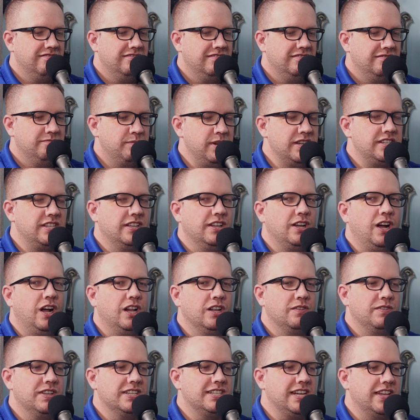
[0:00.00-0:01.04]
Basically,
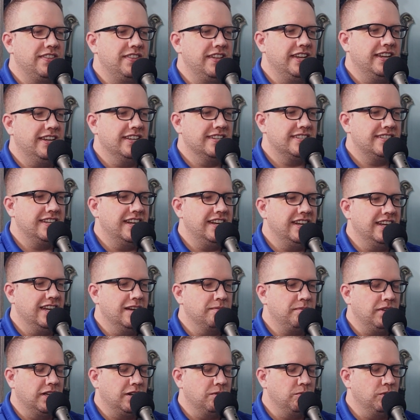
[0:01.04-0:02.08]
all of this, I think, is setting
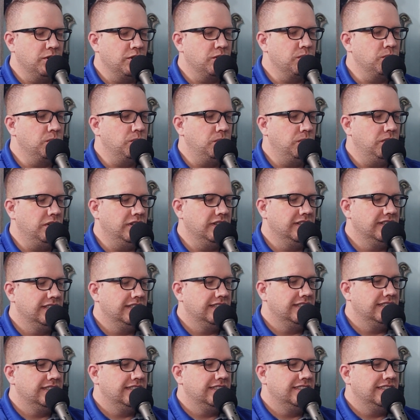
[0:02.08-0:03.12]
up like a really cool
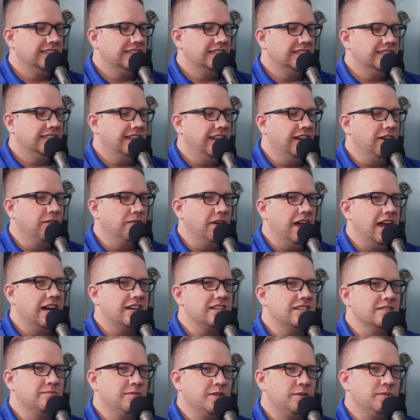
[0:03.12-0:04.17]

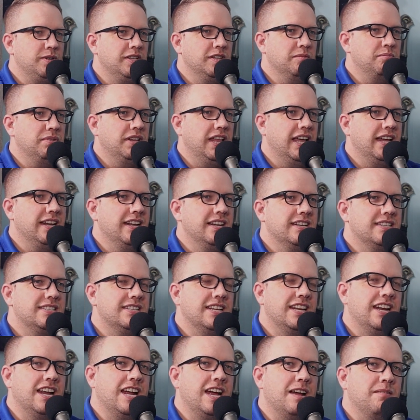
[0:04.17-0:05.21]
interaction between the planets,
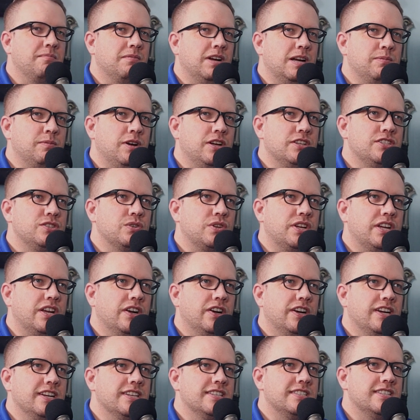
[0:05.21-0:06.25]
and I'm also
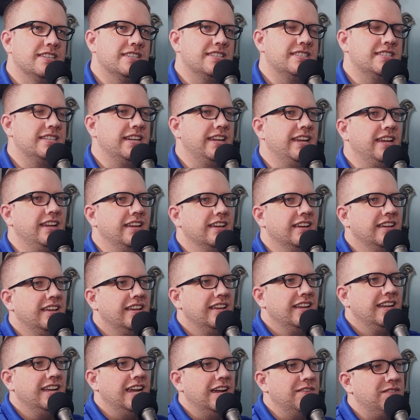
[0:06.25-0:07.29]
curious to see
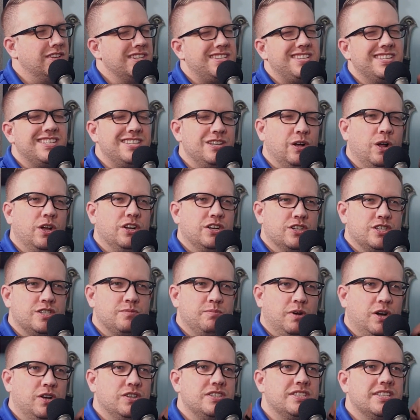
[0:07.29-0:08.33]
if this is still on a
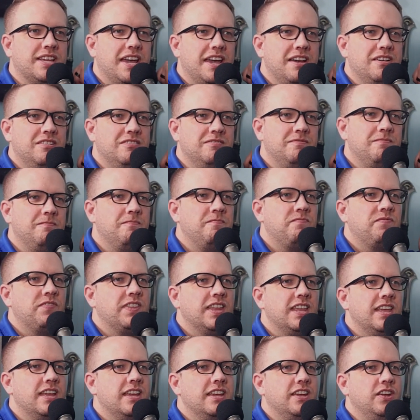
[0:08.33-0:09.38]
small scale,
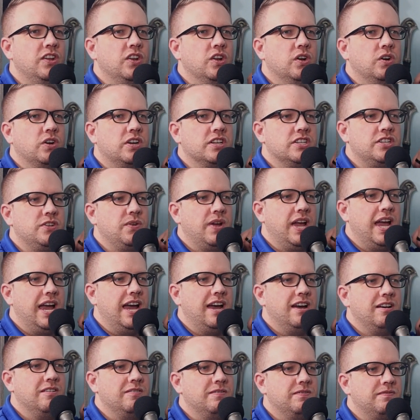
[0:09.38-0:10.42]
because you
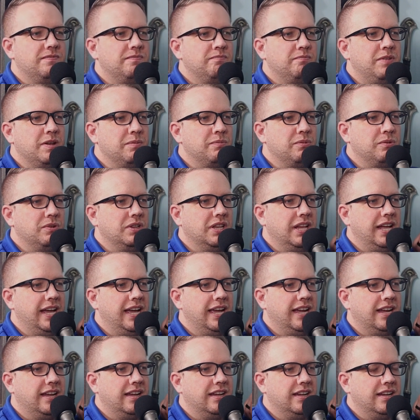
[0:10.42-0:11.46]
have people
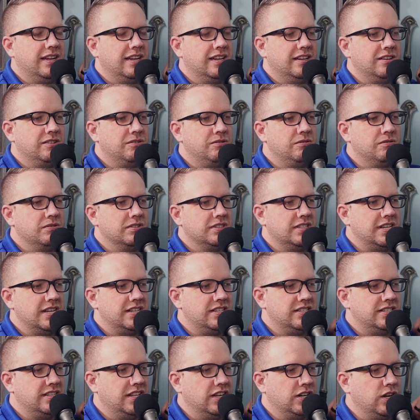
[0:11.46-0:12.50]
like who was
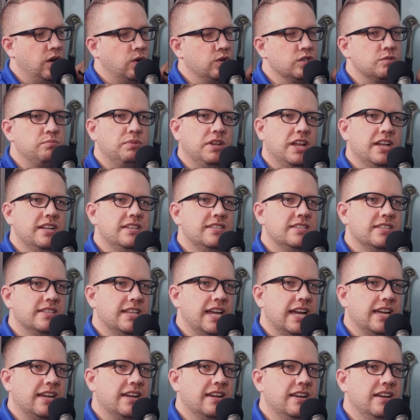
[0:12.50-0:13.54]
that, the Ghost Bloods
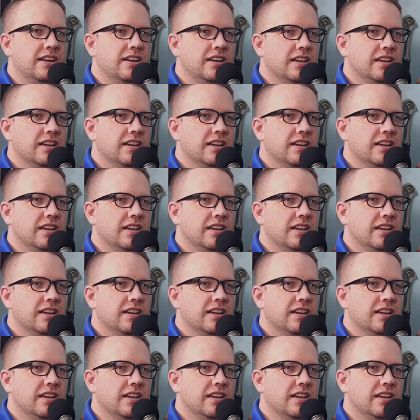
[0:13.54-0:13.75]
that could